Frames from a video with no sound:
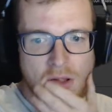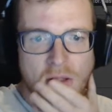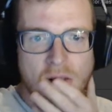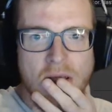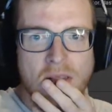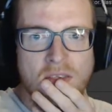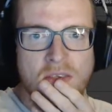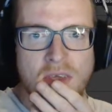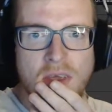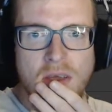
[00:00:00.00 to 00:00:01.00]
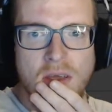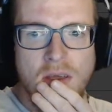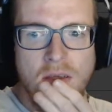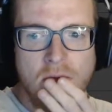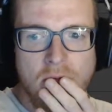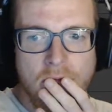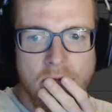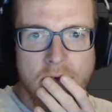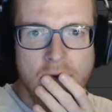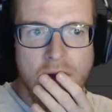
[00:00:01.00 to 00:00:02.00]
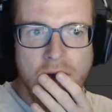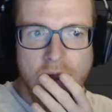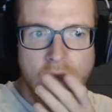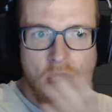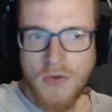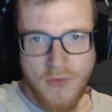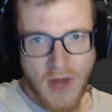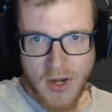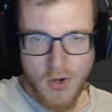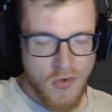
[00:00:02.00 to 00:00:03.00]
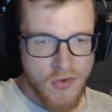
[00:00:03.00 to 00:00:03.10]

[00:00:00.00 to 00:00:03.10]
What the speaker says: Let's see if it fires.